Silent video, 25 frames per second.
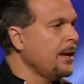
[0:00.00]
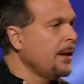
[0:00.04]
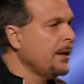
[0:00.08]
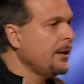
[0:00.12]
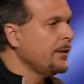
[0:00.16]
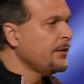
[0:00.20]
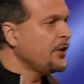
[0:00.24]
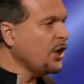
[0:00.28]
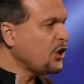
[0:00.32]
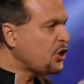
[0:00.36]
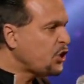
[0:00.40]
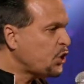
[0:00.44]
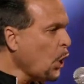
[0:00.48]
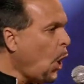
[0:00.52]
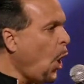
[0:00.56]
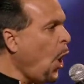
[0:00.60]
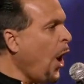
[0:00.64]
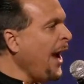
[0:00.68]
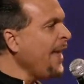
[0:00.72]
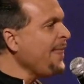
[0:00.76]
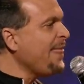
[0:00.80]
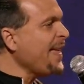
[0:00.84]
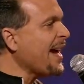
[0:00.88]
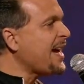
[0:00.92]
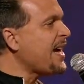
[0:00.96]
The joy
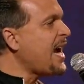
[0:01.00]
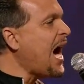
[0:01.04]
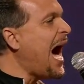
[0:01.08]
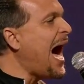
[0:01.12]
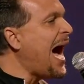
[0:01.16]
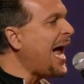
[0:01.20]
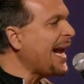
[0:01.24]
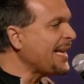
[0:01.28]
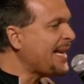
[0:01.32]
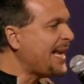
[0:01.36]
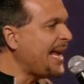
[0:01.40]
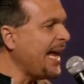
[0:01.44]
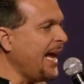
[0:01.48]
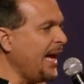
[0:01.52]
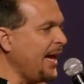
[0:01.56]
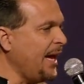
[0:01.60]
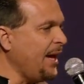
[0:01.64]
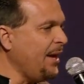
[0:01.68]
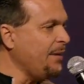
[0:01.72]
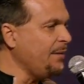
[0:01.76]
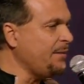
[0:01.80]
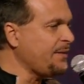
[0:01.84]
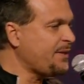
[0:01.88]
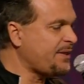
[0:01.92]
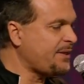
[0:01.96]
that God
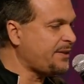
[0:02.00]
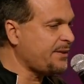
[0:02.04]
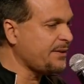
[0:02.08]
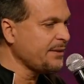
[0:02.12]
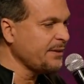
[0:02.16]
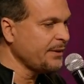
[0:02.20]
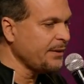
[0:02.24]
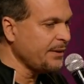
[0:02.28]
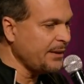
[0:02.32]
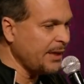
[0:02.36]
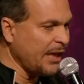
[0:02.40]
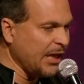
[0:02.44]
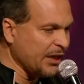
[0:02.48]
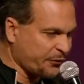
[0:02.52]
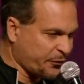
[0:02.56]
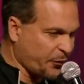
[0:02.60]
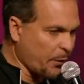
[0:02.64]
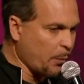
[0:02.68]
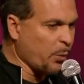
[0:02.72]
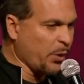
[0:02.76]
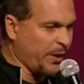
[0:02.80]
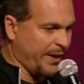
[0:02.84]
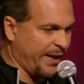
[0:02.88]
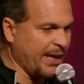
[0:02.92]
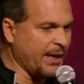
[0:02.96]
gives is from
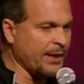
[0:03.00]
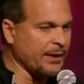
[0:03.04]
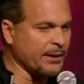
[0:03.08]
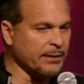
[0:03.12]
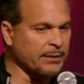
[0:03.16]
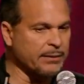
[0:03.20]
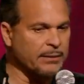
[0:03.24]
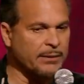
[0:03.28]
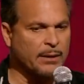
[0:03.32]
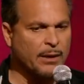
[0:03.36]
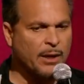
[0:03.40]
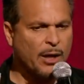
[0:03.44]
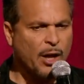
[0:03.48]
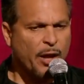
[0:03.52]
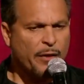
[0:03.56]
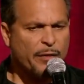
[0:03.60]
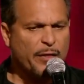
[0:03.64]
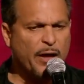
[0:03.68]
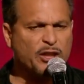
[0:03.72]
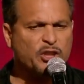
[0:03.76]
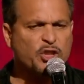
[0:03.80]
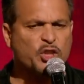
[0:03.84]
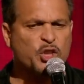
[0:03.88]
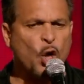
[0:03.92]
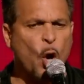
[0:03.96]
within. The
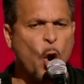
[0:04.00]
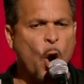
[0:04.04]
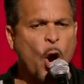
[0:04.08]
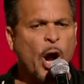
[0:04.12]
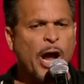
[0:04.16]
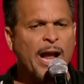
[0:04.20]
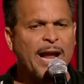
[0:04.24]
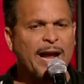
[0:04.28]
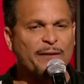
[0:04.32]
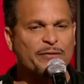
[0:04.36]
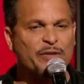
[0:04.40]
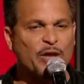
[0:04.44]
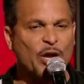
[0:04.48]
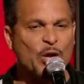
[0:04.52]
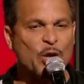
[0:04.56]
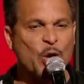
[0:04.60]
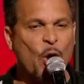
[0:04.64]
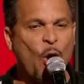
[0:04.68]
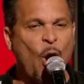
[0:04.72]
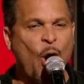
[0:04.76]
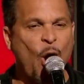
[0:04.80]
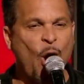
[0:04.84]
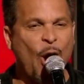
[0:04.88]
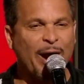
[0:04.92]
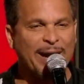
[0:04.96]
joy of the
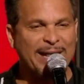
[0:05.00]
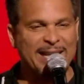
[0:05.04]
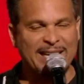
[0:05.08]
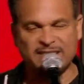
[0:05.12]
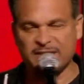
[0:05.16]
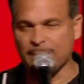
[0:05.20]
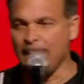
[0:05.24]
Lord is